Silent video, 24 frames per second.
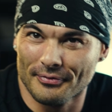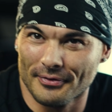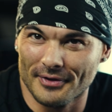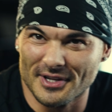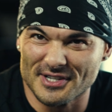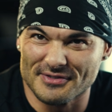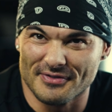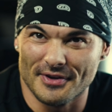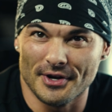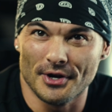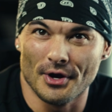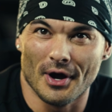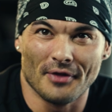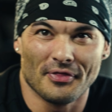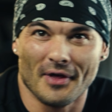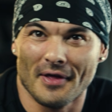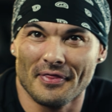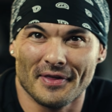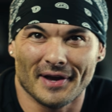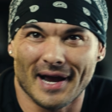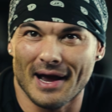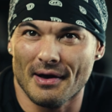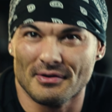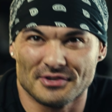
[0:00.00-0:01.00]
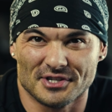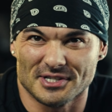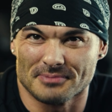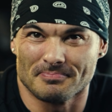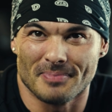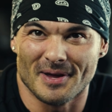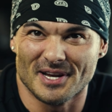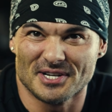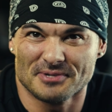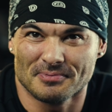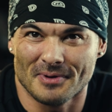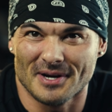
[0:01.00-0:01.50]
for this video. I thought the guy was just
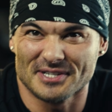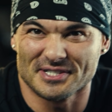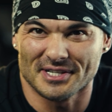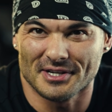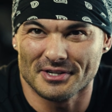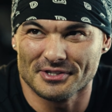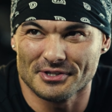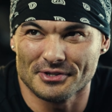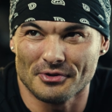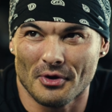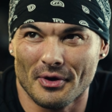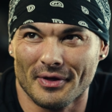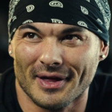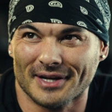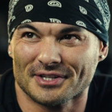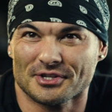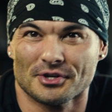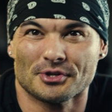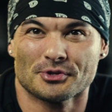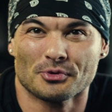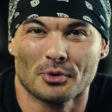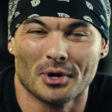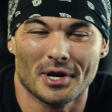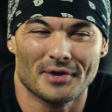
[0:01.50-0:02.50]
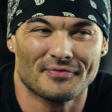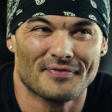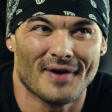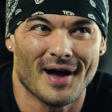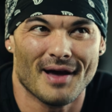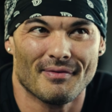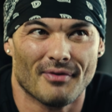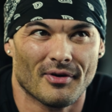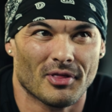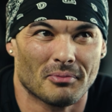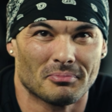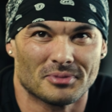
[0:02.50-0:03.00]
bench pressing because it was only like
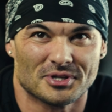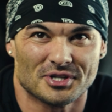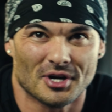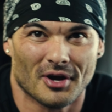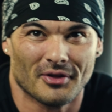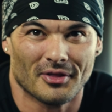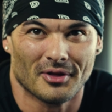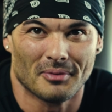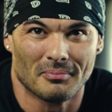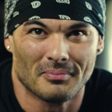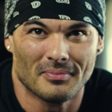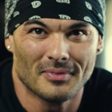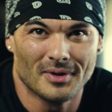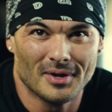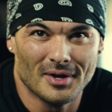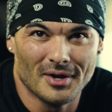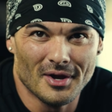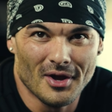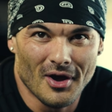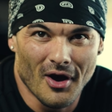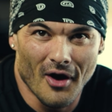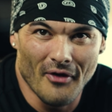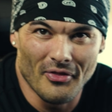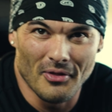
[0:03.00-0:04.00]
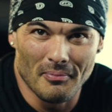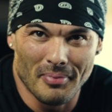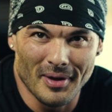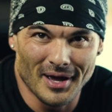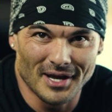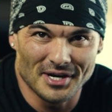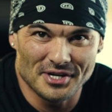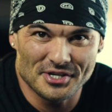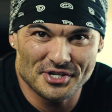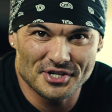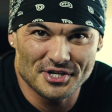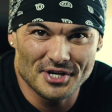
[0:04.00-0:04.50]
225 on the
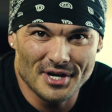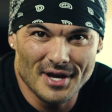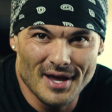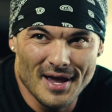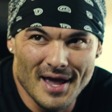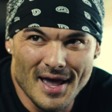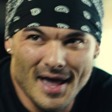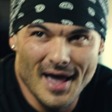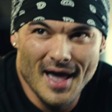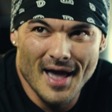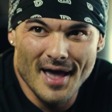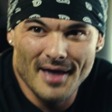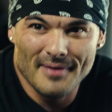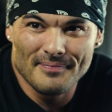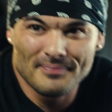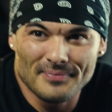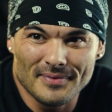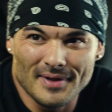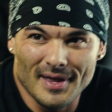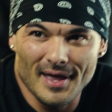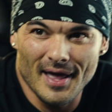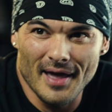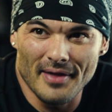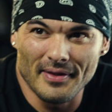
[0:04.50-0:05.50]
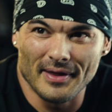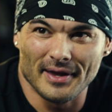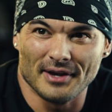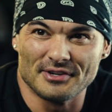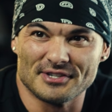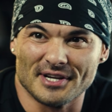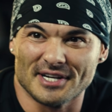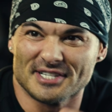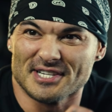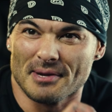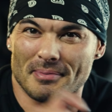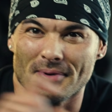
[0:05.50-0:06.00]
bench. And then
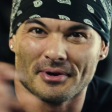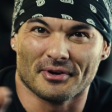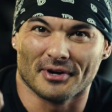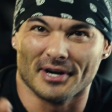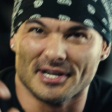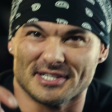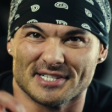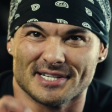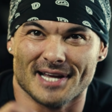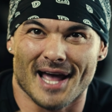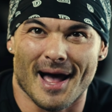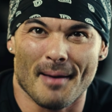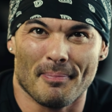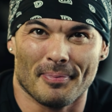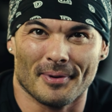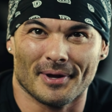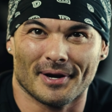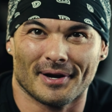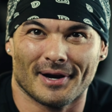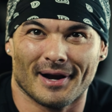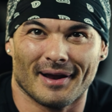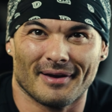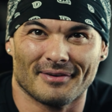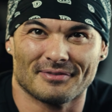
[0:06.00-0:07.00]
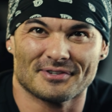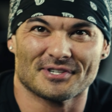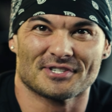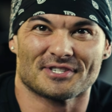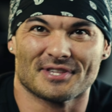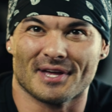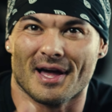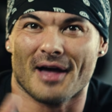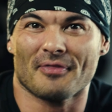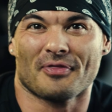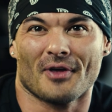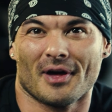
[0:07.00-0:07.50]
he's like, something crazy happened, and I
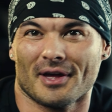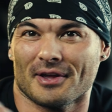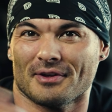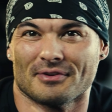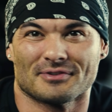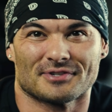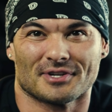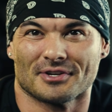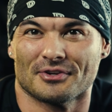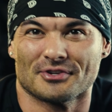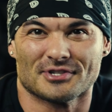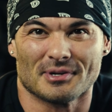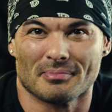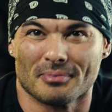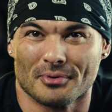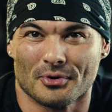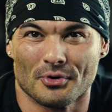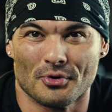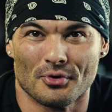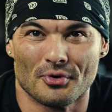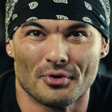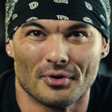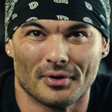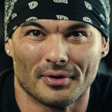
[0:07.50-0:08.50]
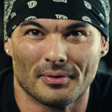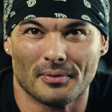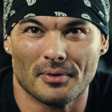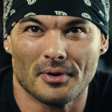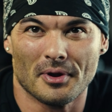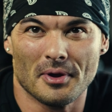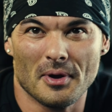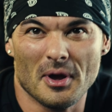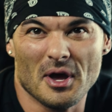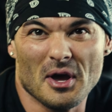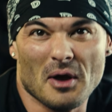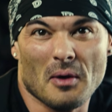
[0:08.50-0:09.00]
thought he was gonna do something cool, and
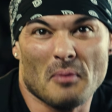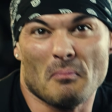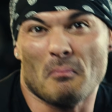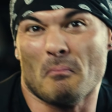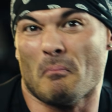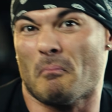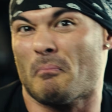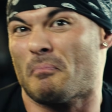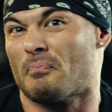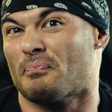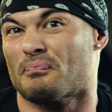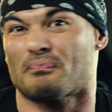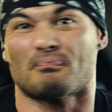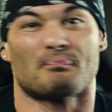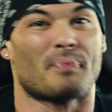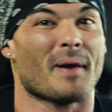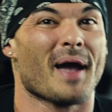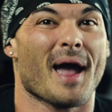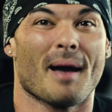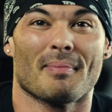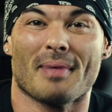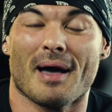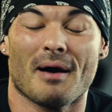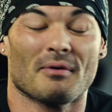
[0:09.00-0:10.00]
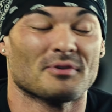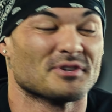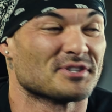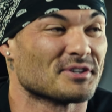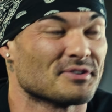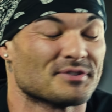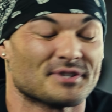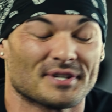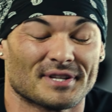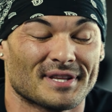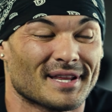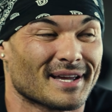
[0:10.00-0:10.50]
bam, it was
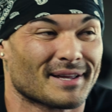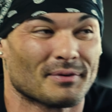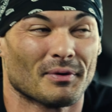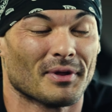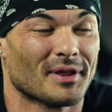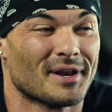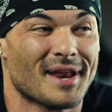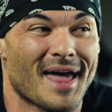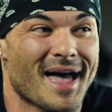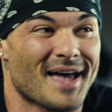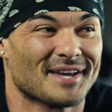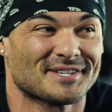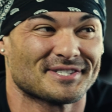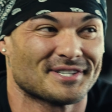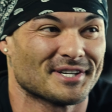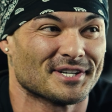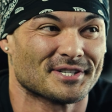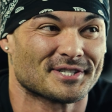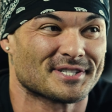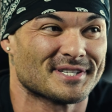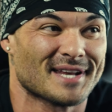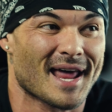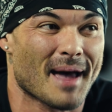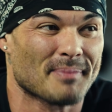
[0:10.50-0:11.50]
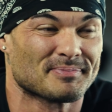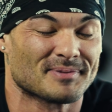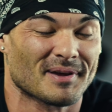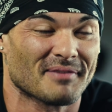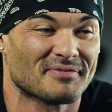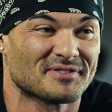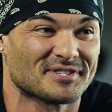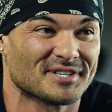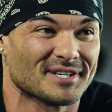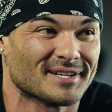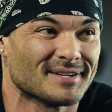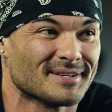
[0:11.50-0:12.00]
like one of the nastiest snaps
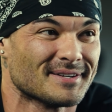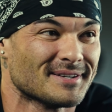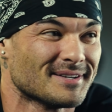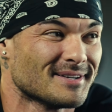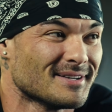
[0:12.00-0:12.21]
I've seen.